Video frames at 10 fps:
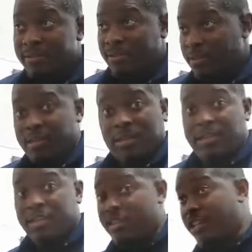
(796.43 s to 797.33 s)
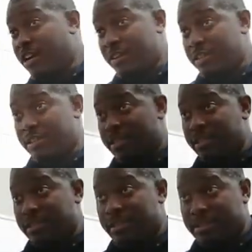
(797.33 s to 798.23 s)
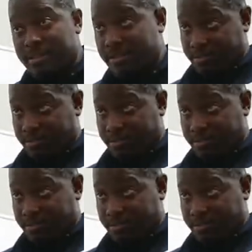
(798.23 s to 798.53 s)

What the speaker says: For all of us to eat.